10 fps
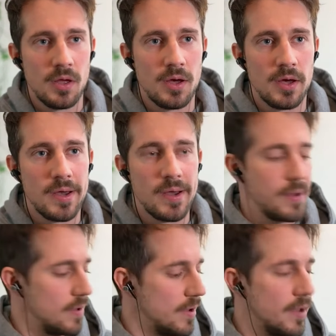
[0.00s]
And
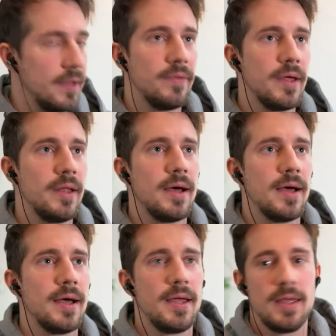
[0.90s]
then
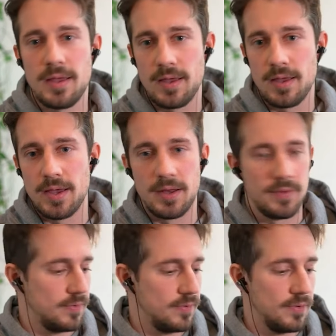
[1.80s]
I
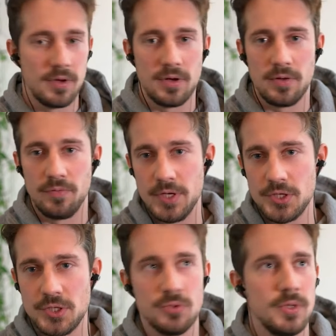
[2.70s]
added
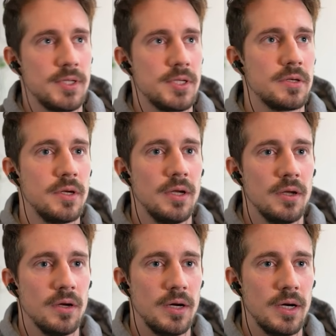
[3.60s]
this to it.
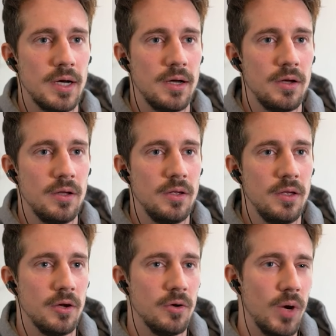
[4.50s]

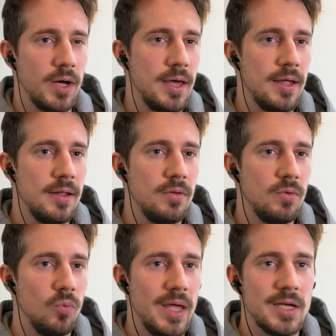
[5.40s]
You know, what can
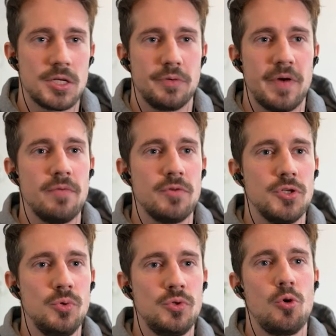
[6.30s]
we as survivors
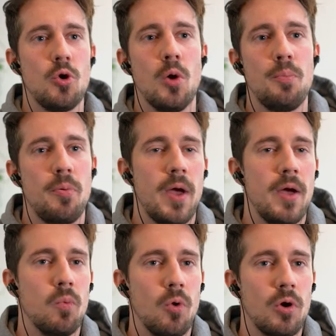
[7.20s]
do to cope
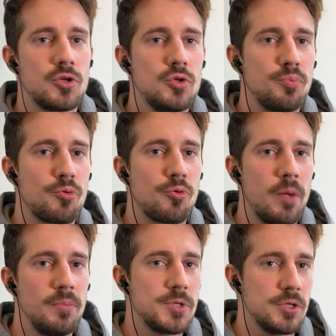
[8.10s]
and work through
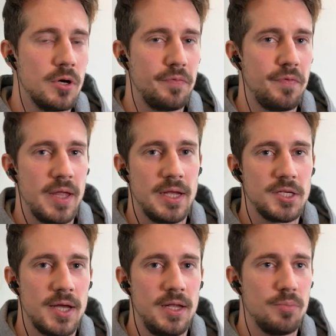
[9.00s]
problems of
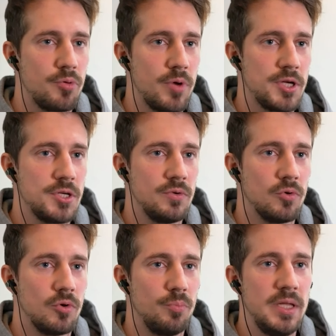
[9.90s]
anxiety, depression,
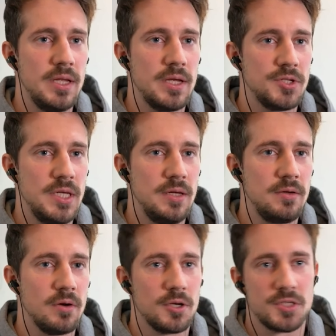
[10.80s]
or PTSD
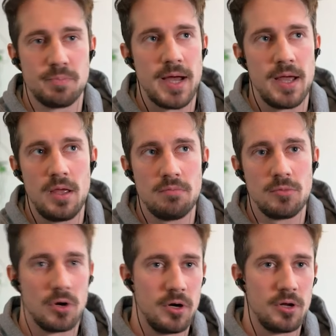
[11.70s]
caused by
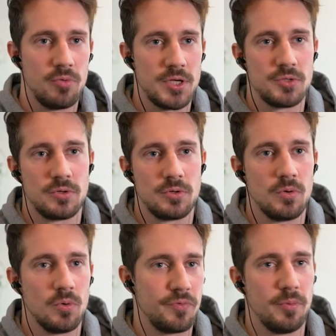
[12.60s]
cardiac arrest
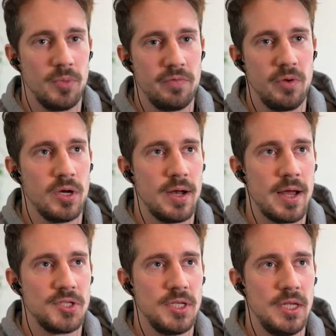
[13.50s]
or from living with an
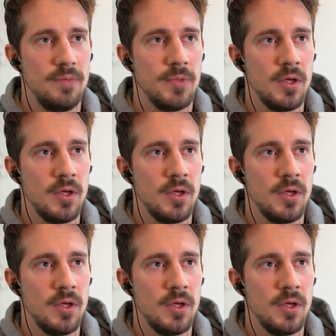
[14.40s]
ICD?